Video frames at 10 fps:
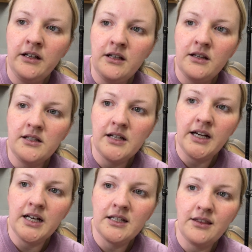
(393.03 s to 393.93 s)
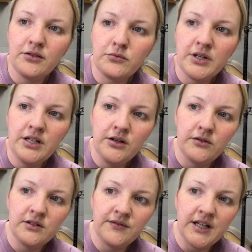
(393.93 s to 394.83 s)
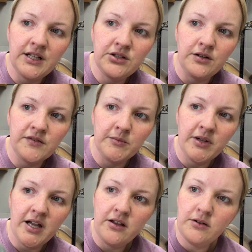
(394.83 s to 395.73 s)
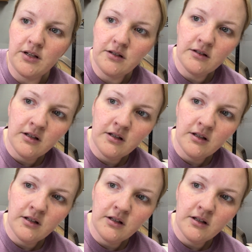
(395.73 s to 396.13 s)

This side, I did 3 coats of eggshell from Coyote.